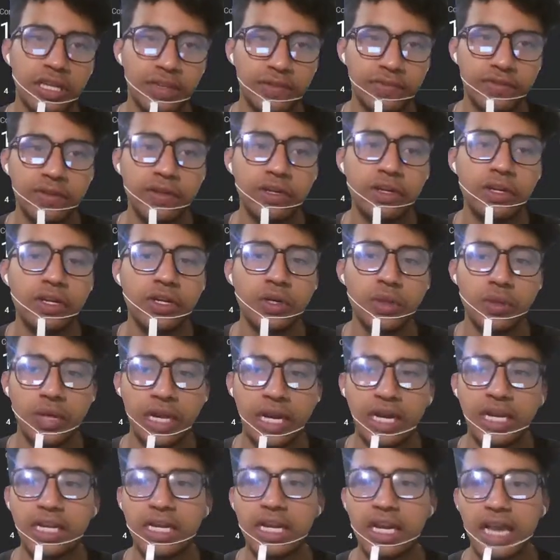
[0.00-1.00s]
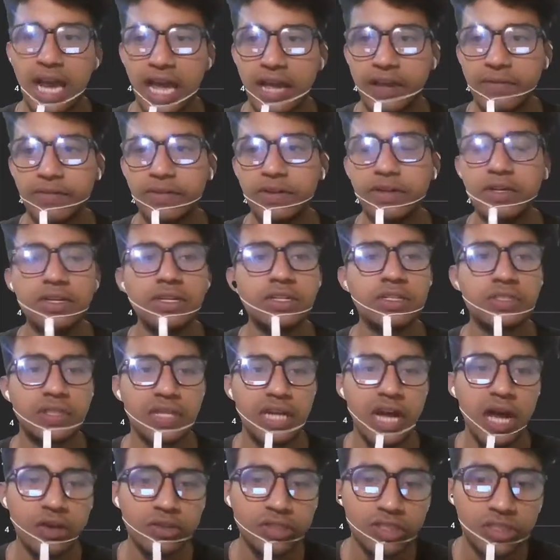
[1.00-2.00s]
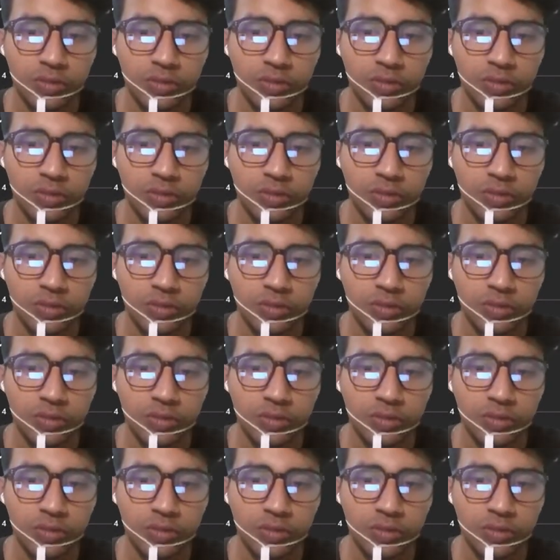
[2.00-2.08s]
enough to getting live. So now